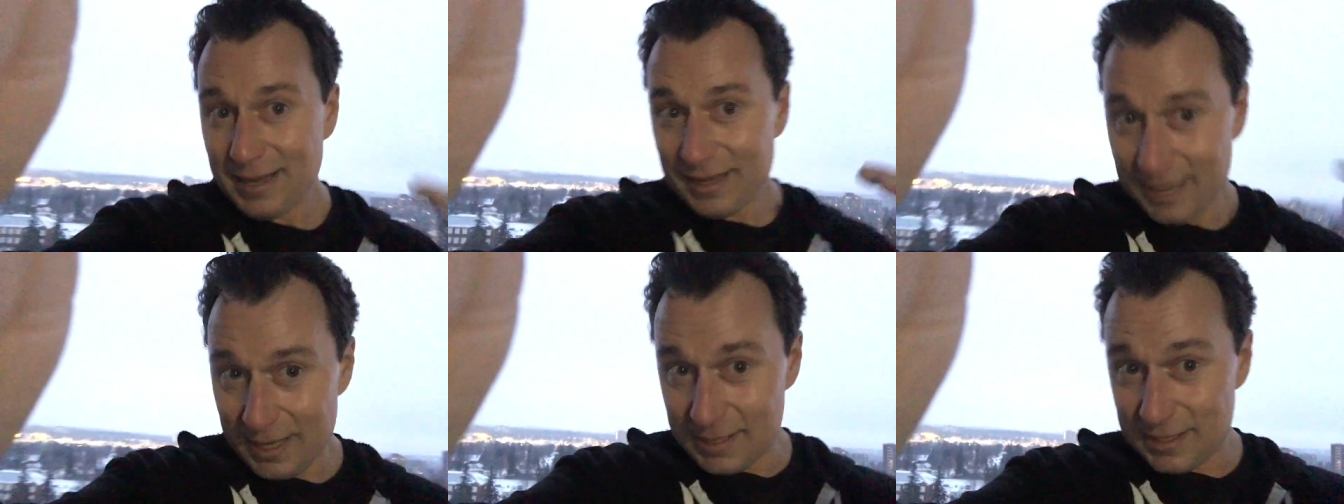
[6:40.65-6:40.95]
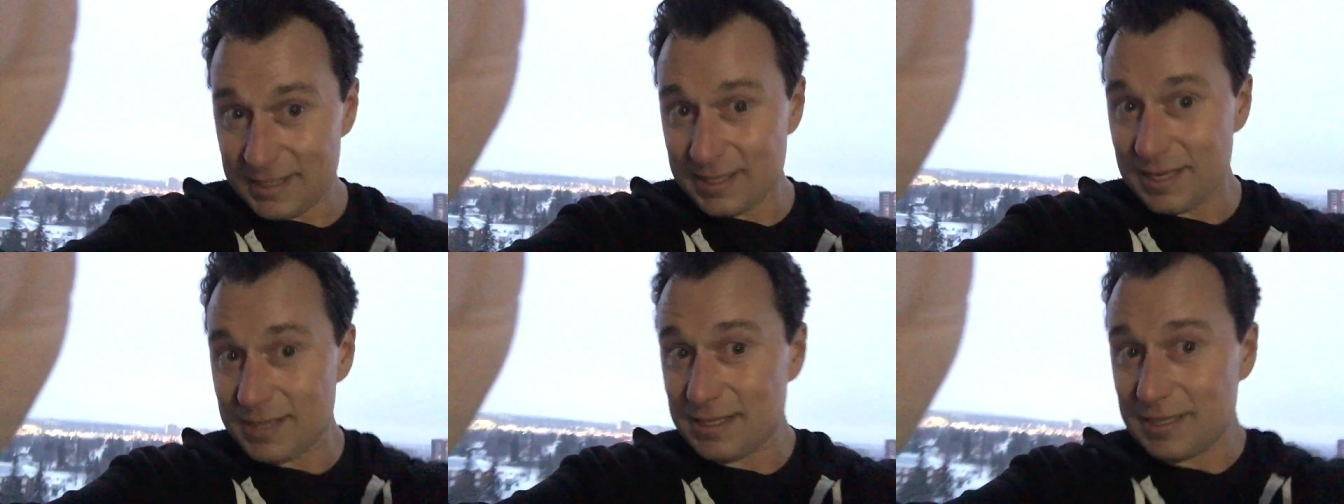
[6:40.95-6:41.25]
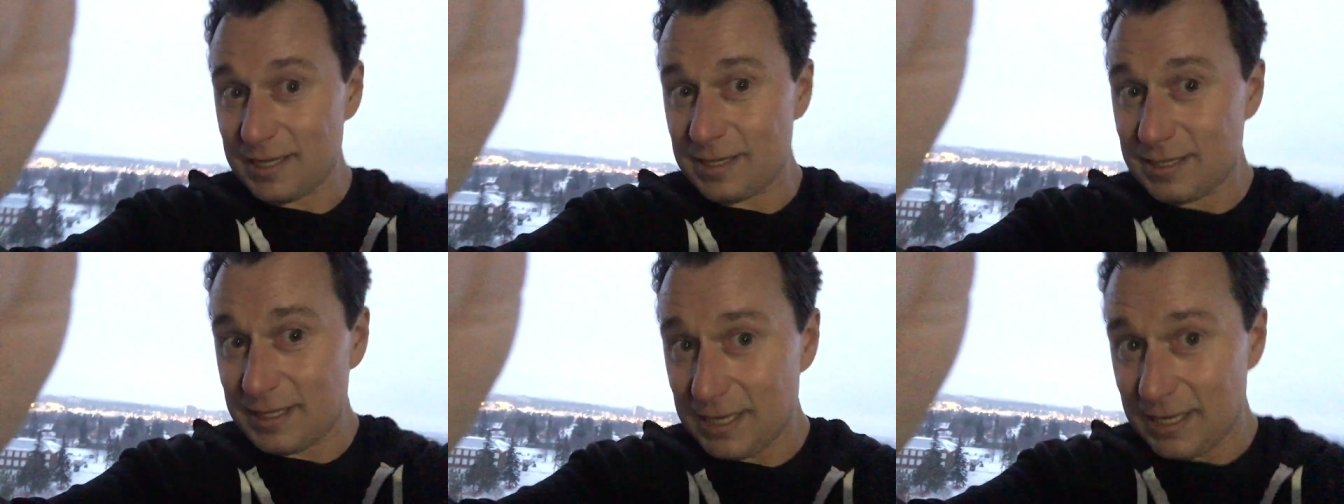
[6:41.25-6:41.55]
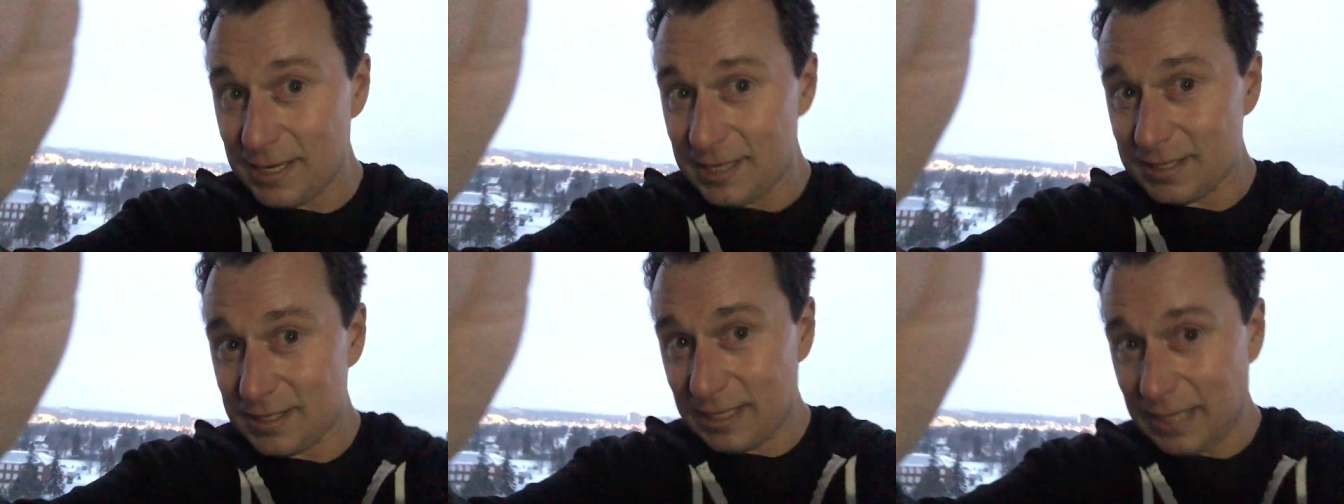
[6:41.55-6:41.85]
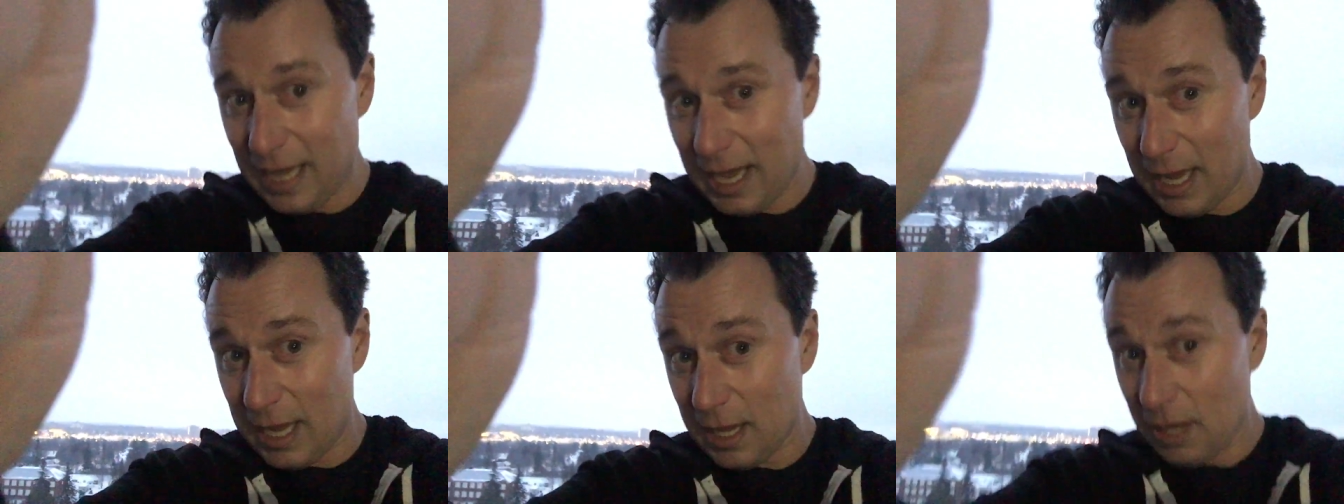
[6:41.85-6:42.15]
Consistency is
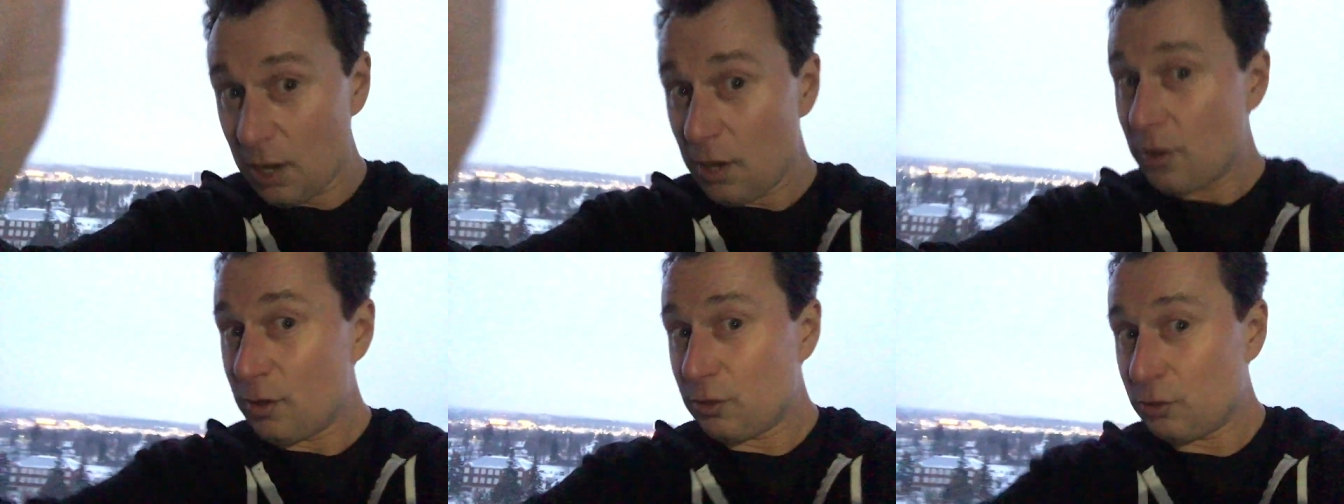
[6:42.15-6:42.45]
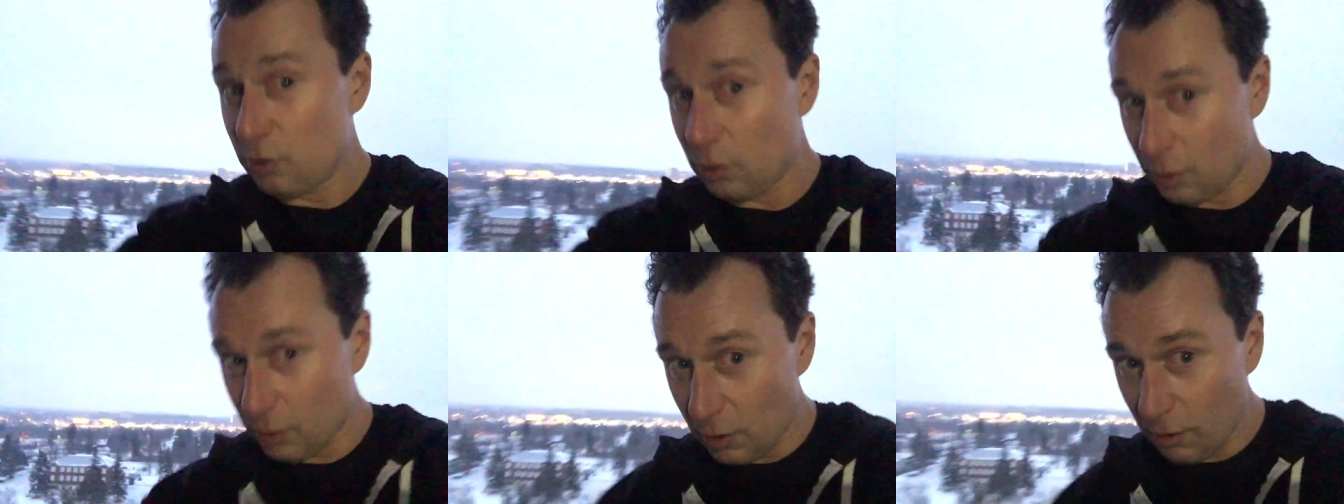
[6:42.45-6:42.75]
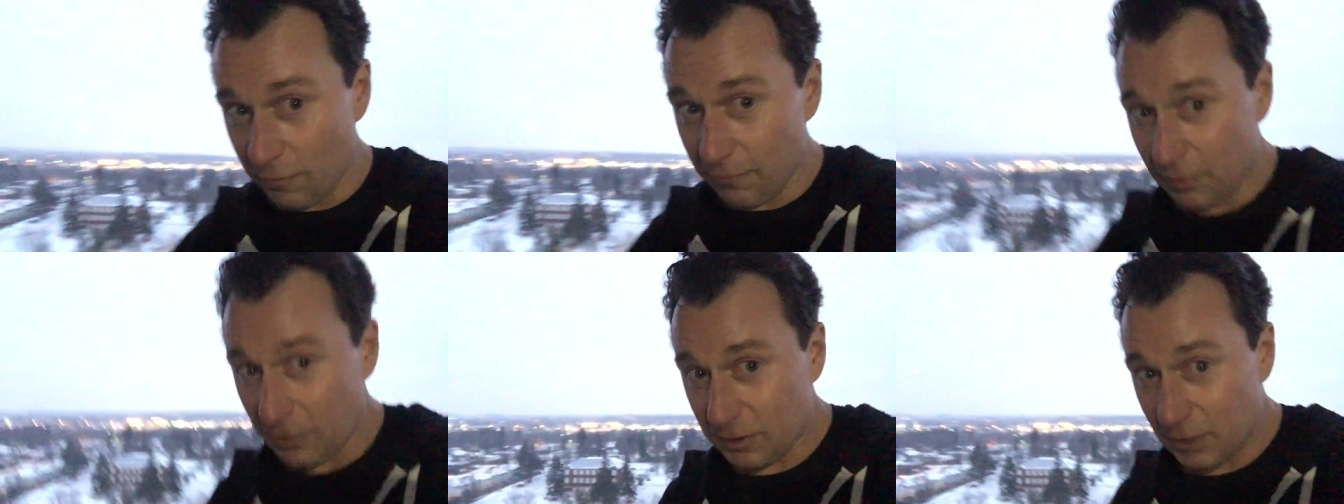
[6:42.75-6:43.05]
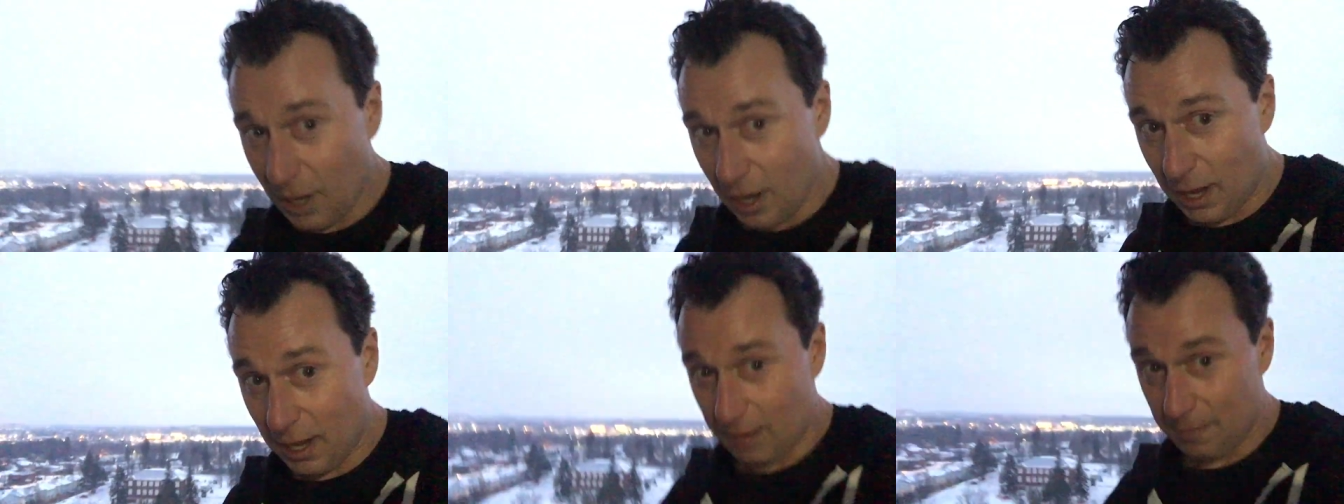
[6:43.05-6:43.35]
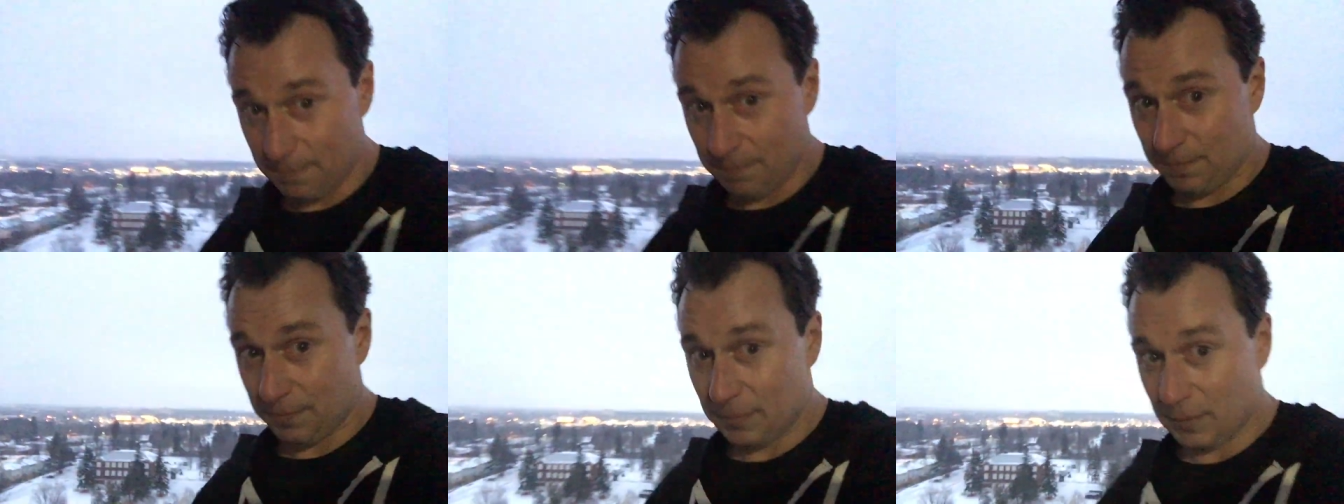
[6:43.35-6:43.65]
key. Do it over time.